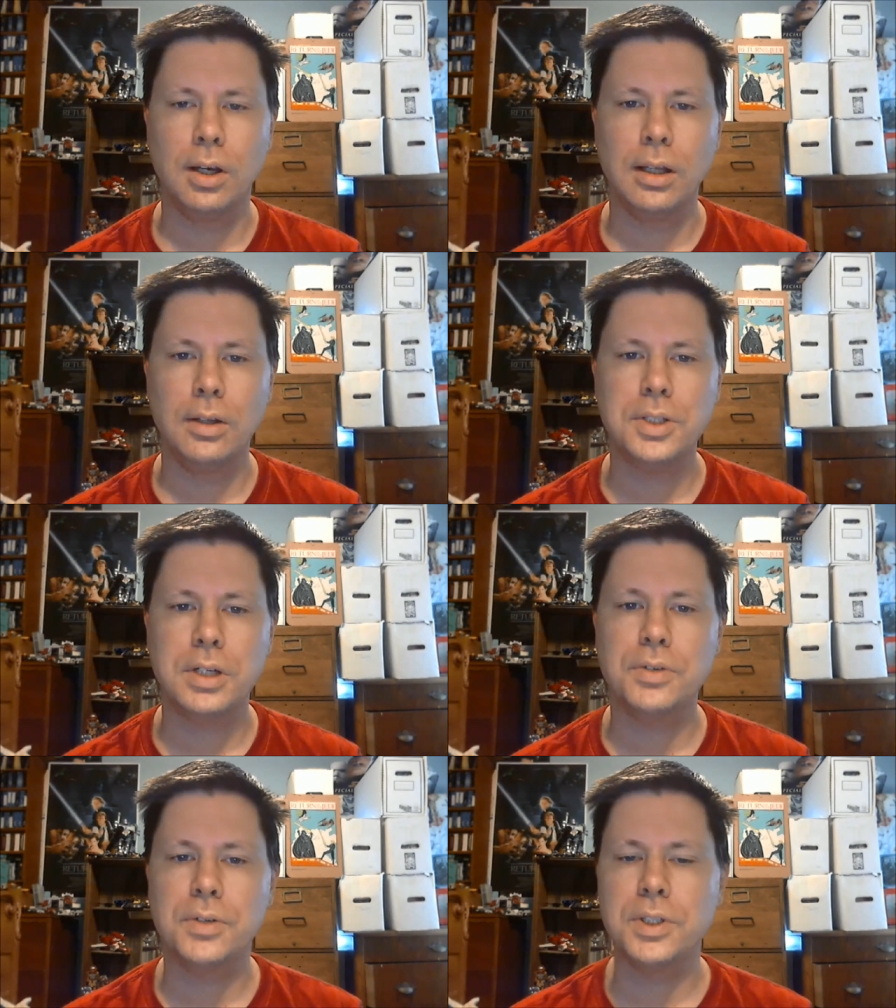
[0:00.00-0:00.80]
Hello Star
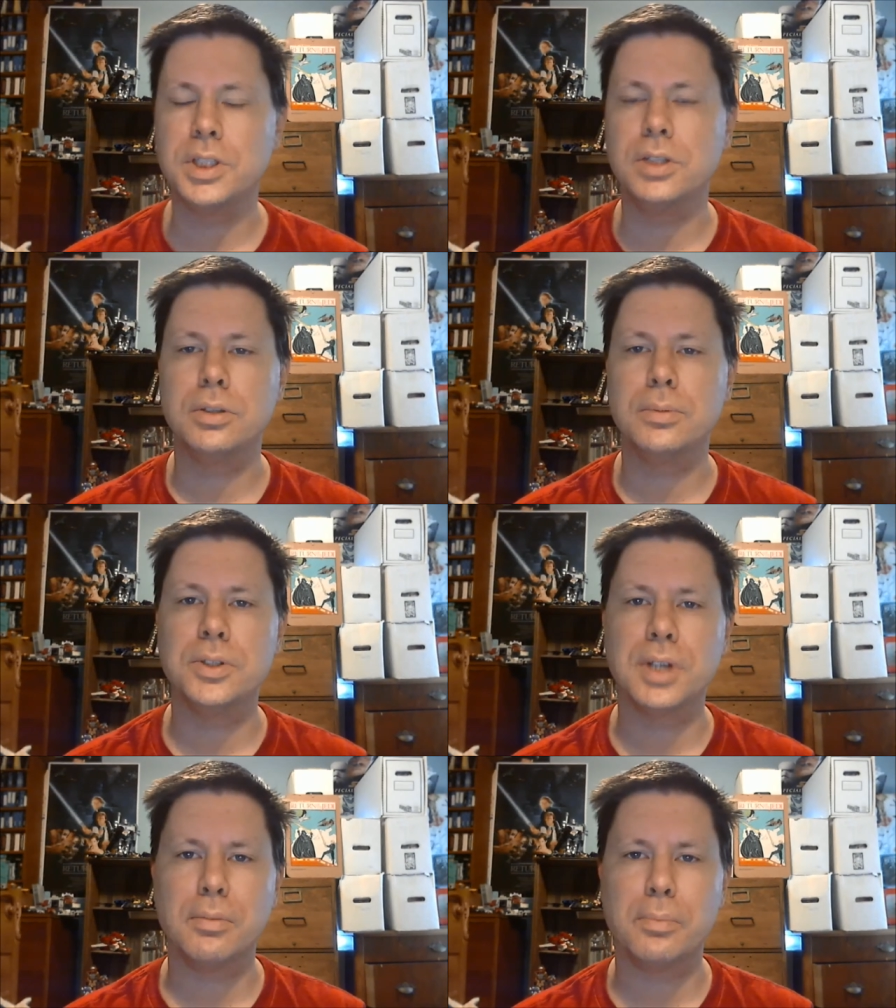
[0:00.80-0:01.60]
Wars friends and YouTubers,
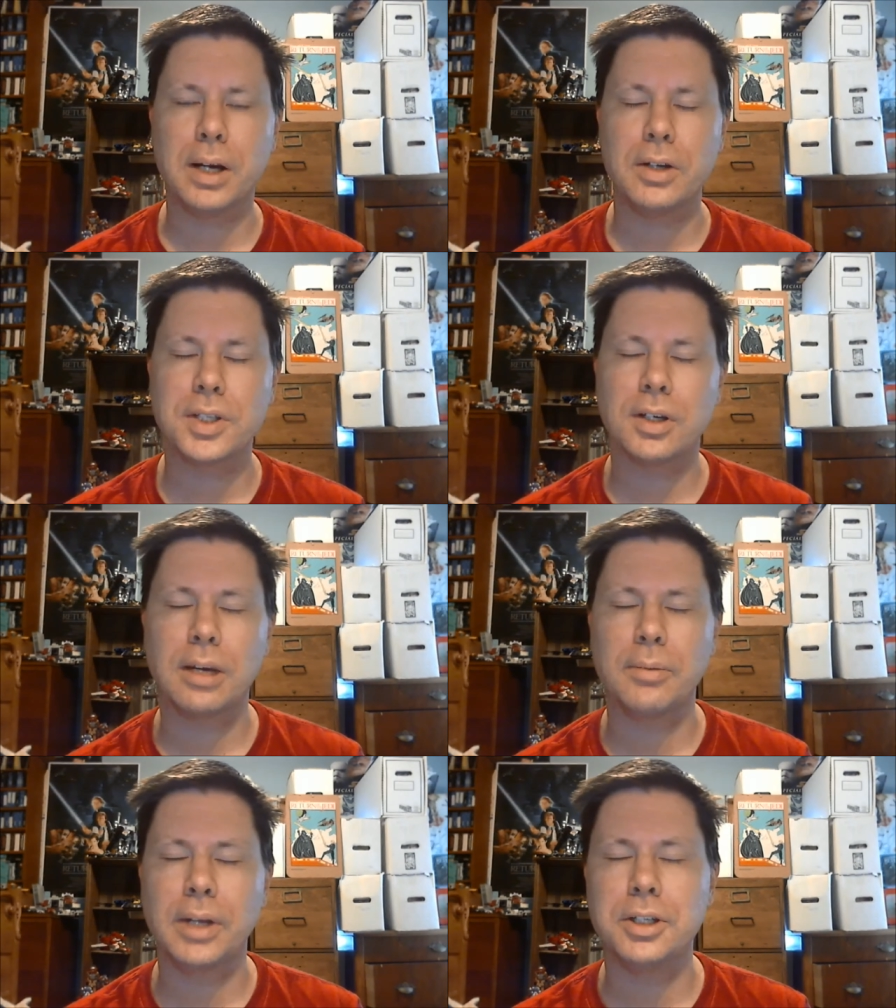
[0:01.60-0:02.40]
Star Biker Scout
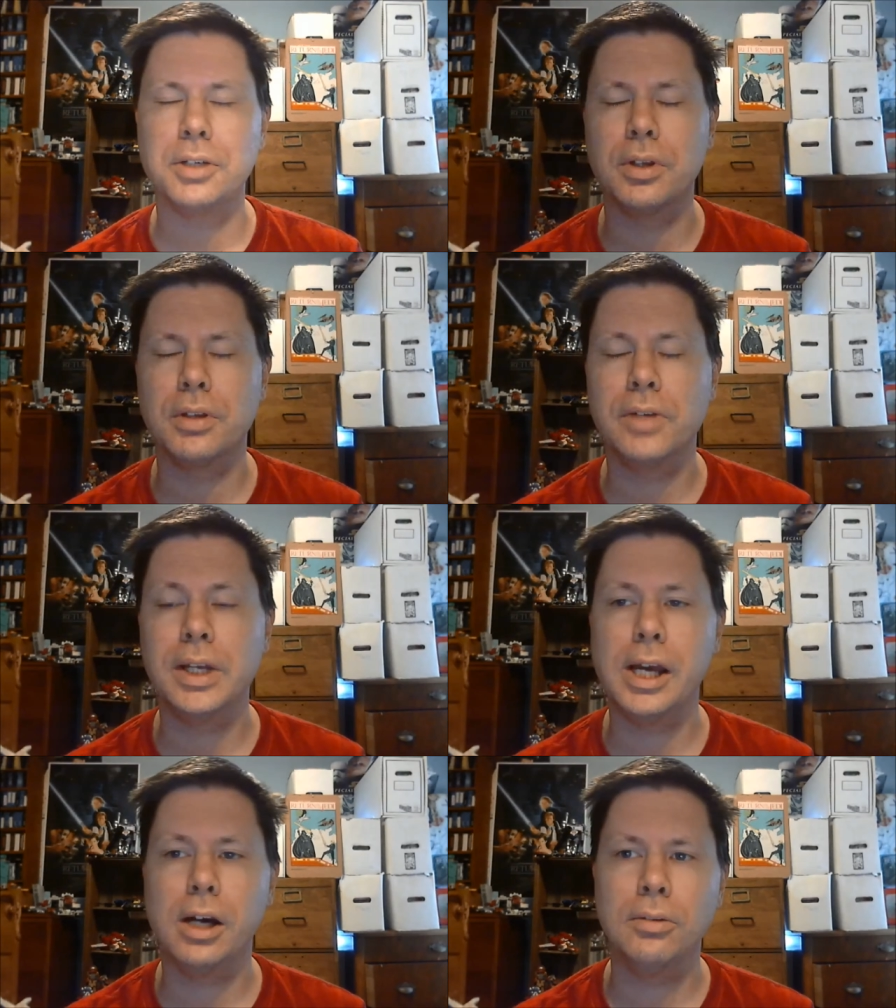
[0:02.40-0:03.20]
coming at you with a
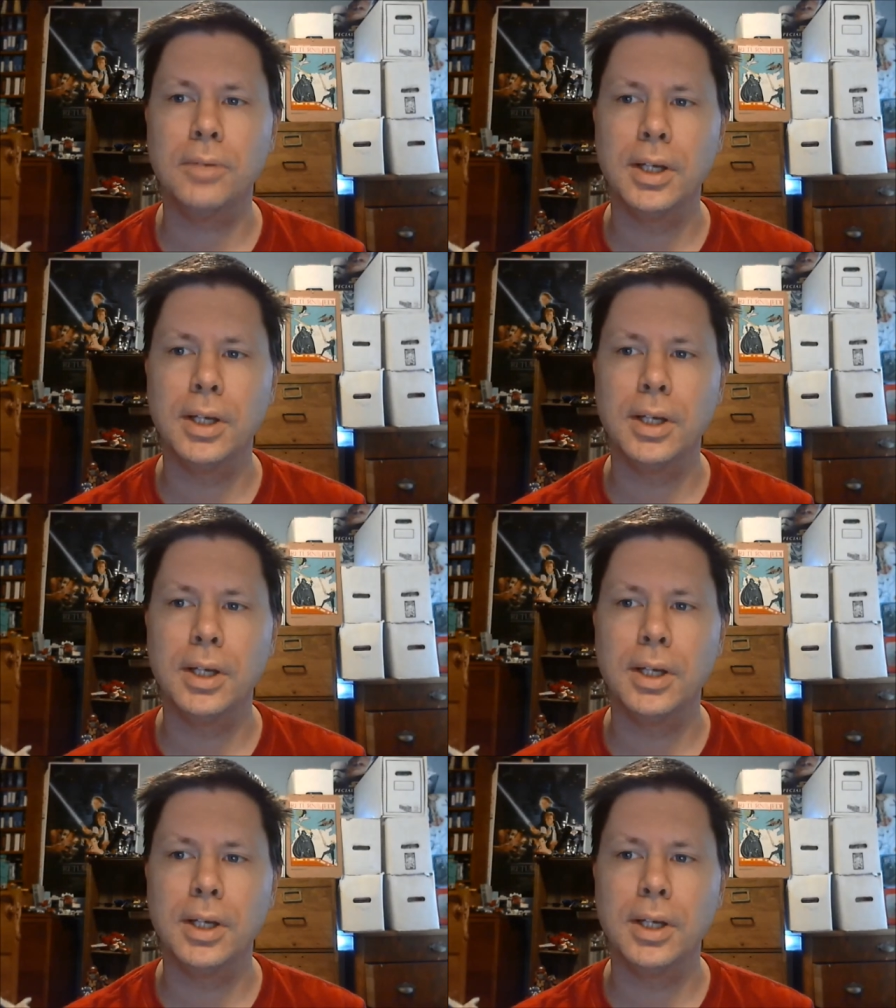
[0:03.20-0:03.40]
video.